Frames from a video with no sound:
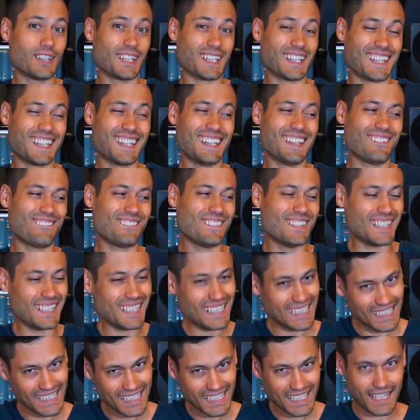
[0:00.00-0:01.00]
The key of
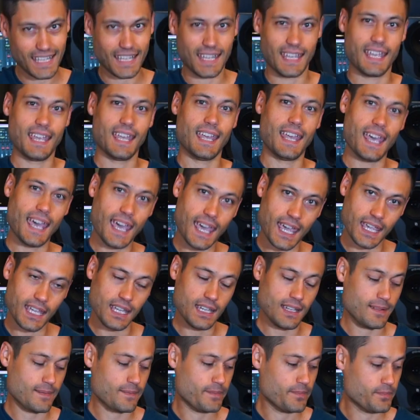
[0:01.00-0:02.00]
D, A.